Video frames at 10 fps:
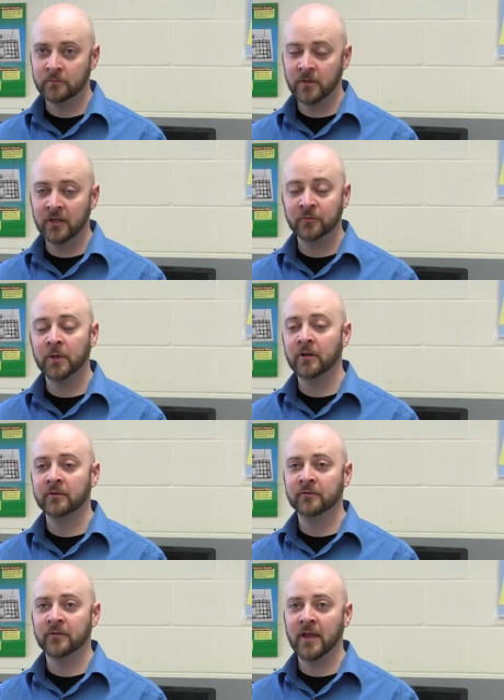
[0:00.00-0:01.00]

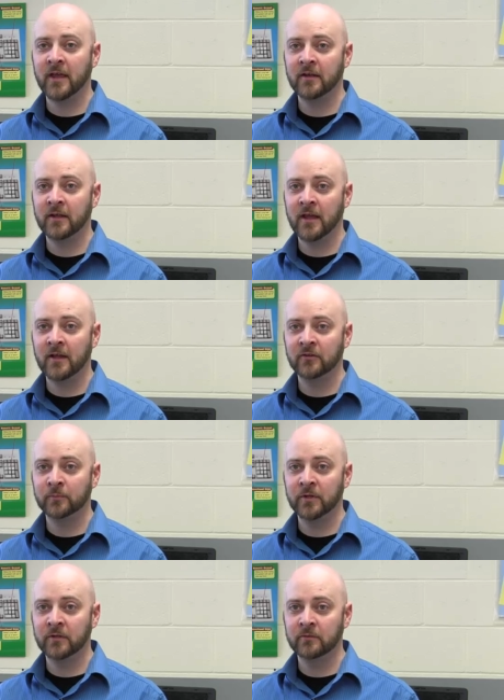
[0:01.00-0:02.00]
experience that has
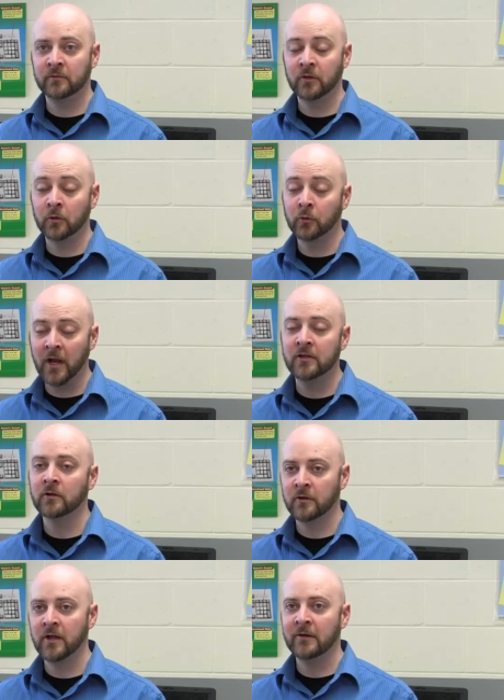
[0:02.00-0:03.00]
been you know,
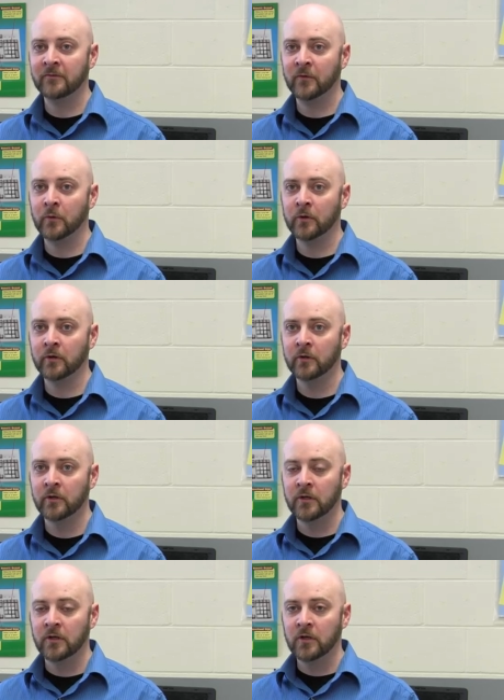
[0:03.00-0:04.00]
granular enough for
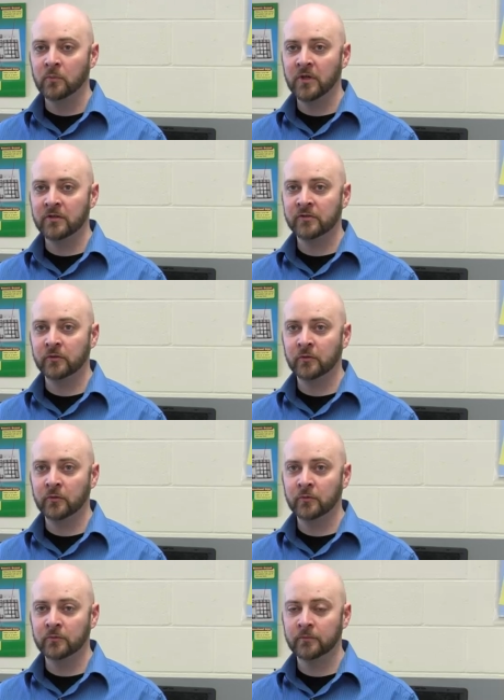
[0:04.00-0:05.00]
me
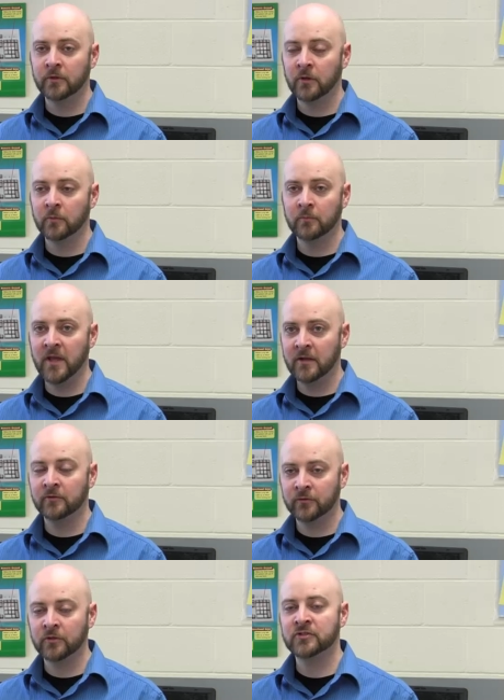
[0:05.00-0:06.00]
to you know, make
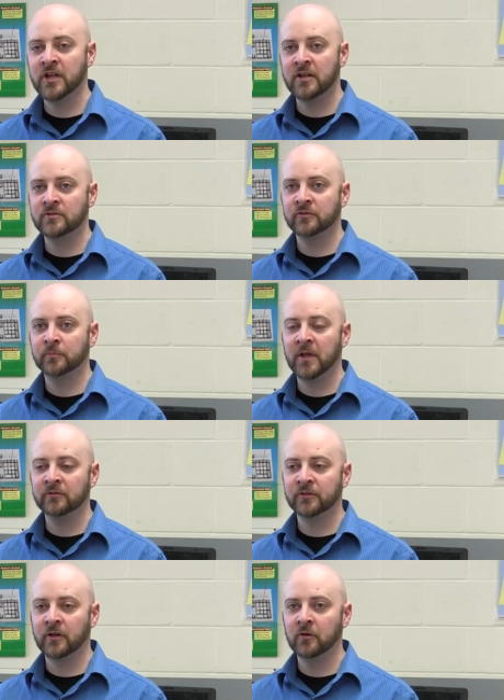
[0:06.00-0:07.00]
certain changes
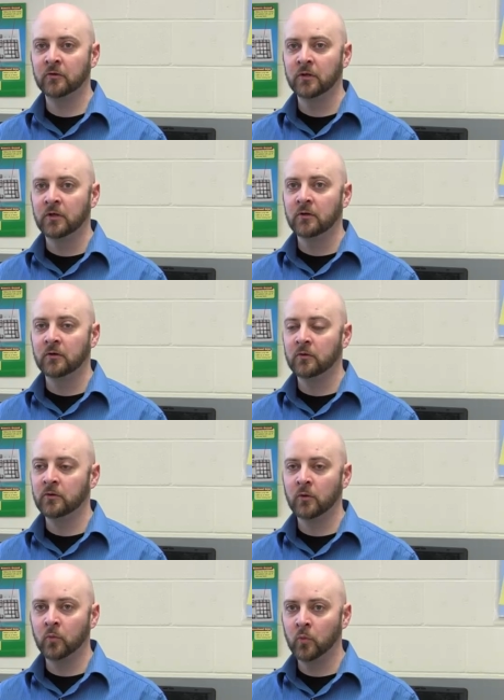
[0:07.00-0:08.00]
based on
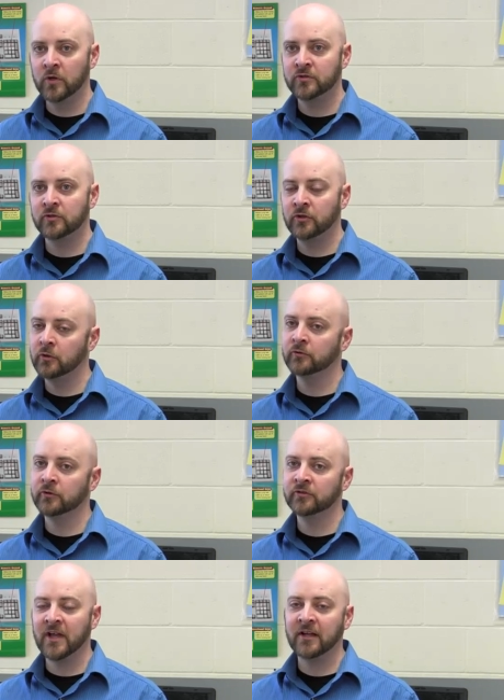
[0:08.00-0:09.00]
you know, which
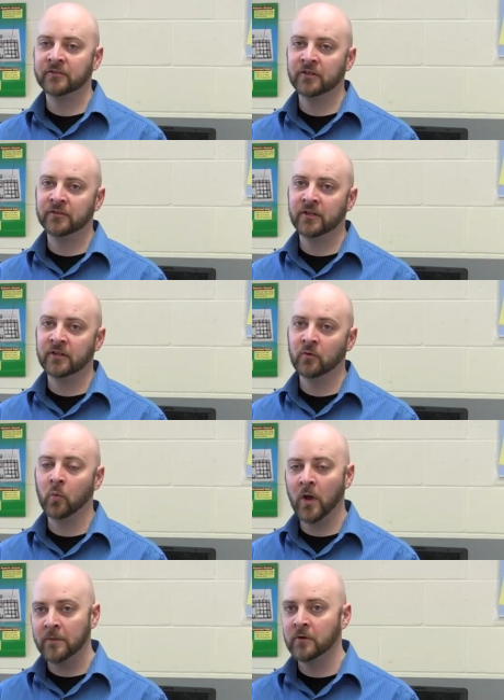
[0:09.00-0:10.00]
user is accessing it,
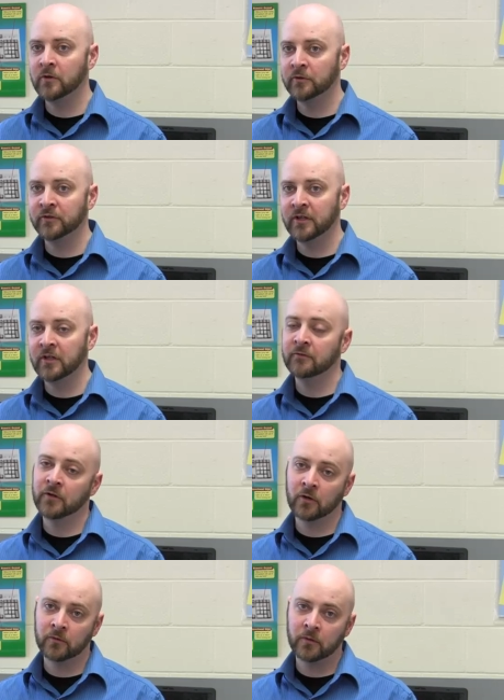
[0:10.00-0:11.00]
when they're using it, if
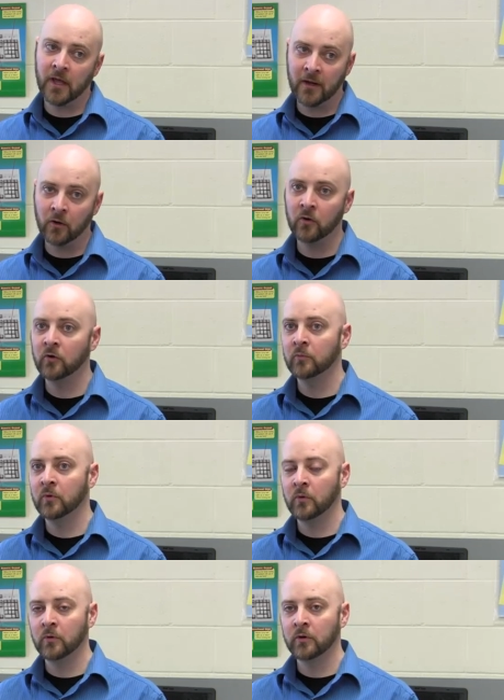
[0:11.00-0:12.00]
they're at home
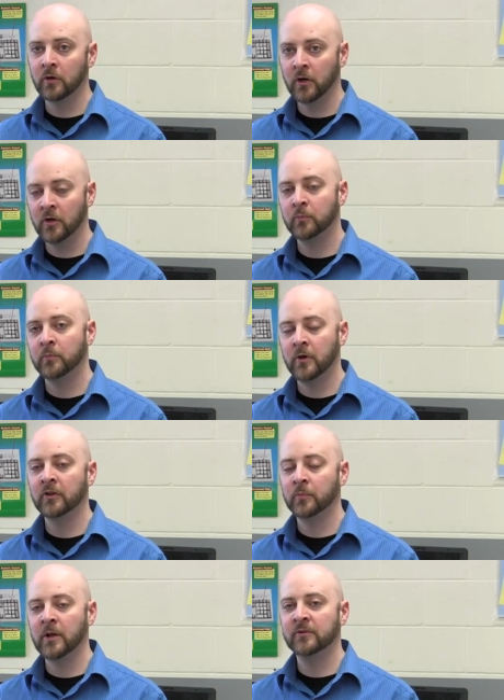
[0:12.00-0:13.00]
or on, on
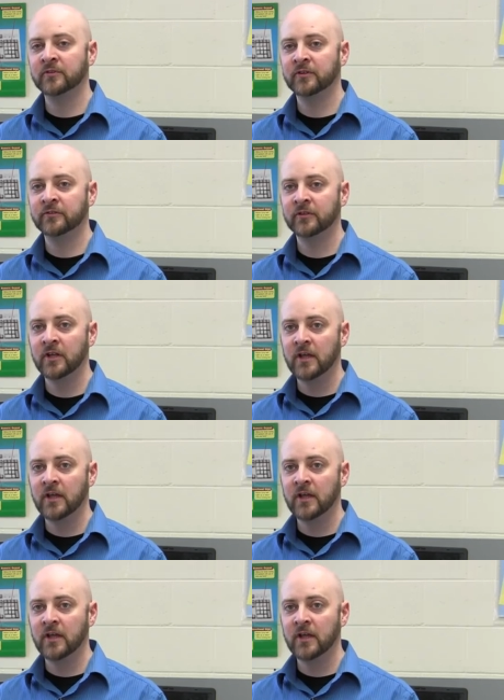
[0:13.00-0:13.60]
the premises.